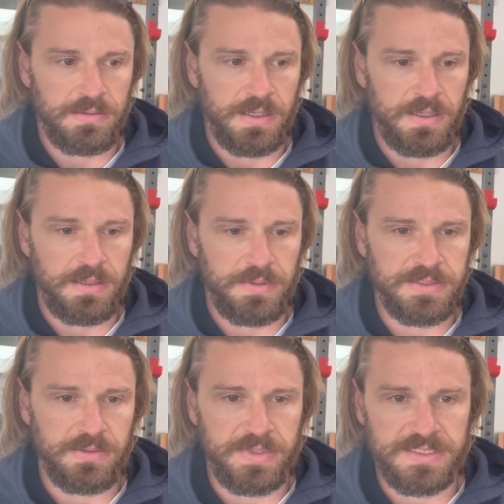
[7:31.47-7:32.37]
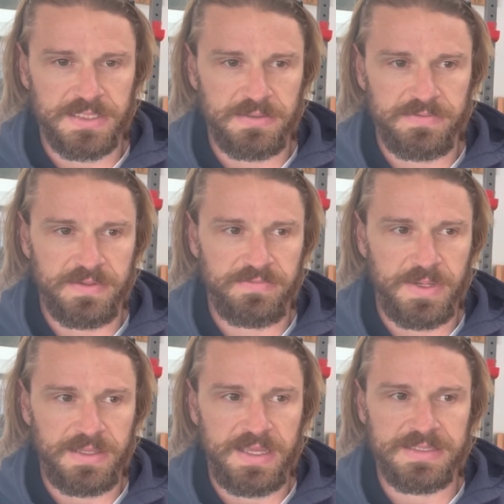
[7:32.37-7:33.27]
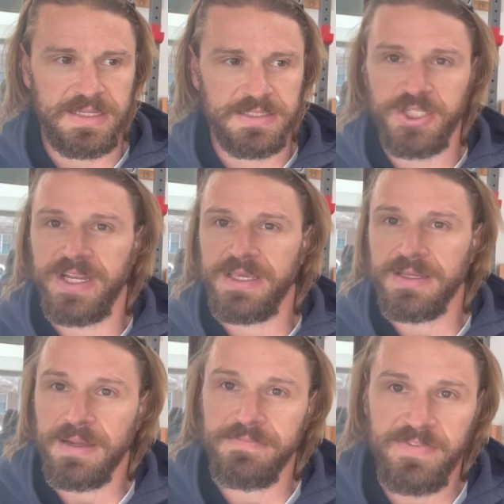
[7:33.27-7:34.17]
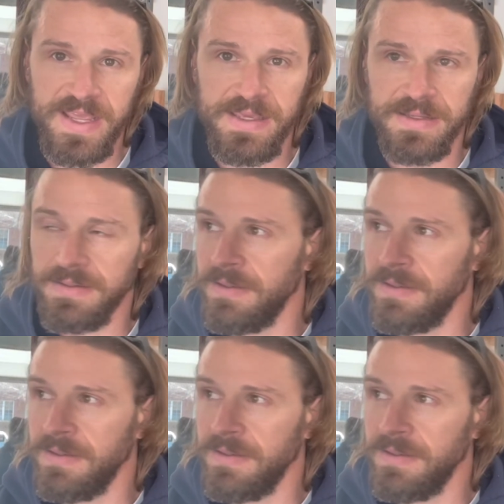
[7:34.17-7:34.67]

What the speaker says: I told myself, if my legs ain't shaking, I'm faking.